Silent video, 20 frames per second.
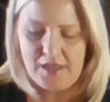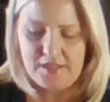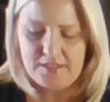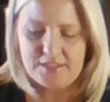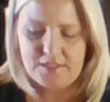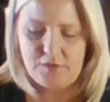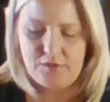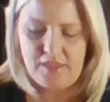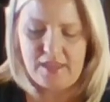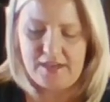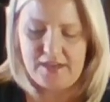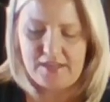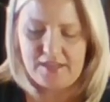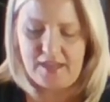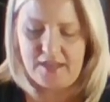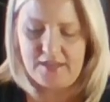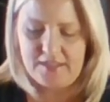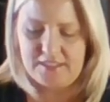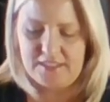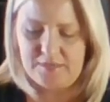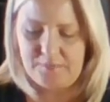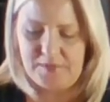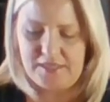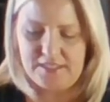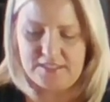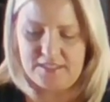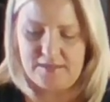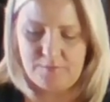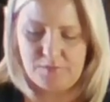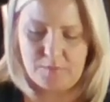so that it kind of
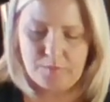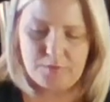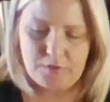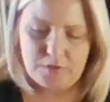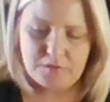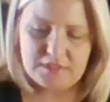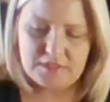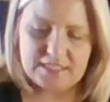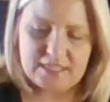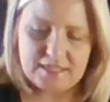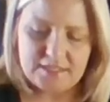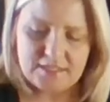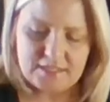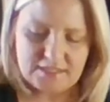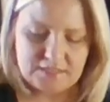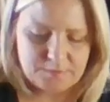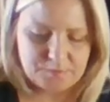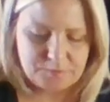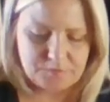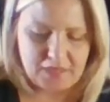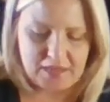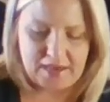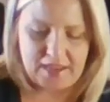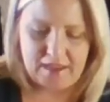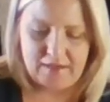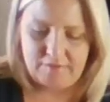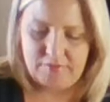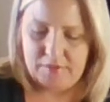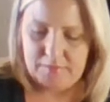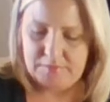speeds up the process, and
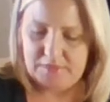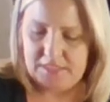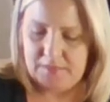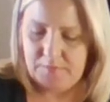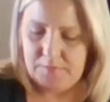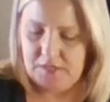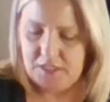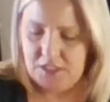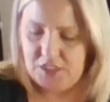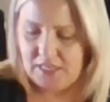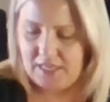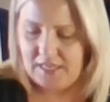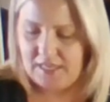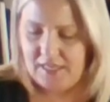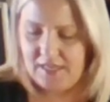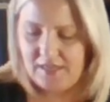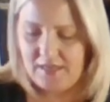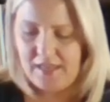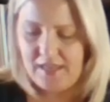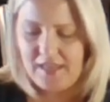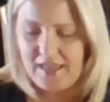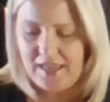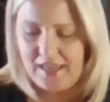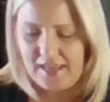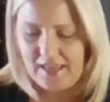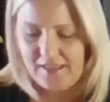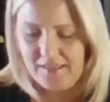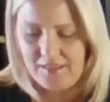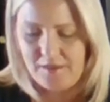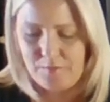have them dip the chicken
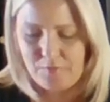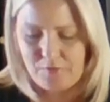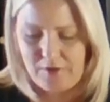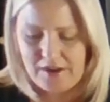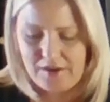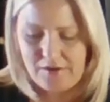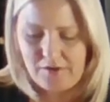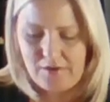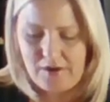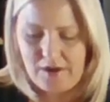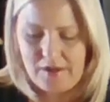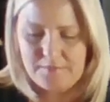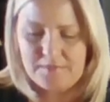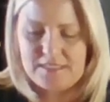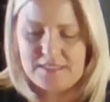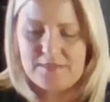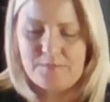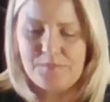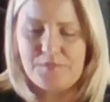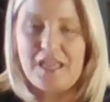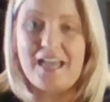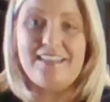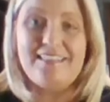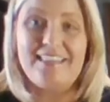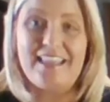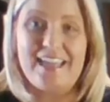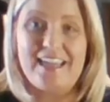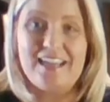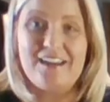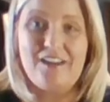in the breadcrumbs and
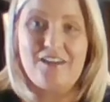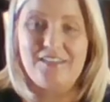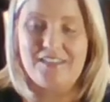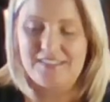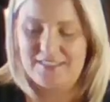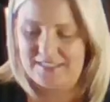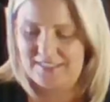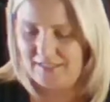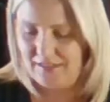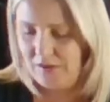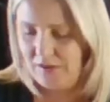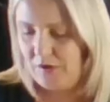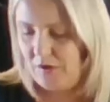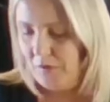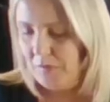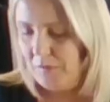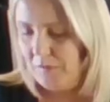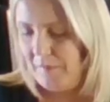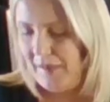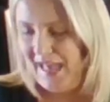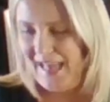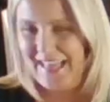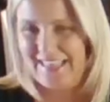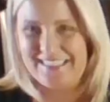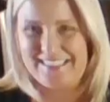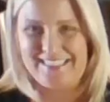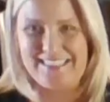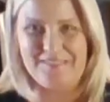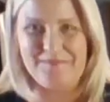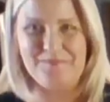lay it on the silicone
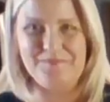mat.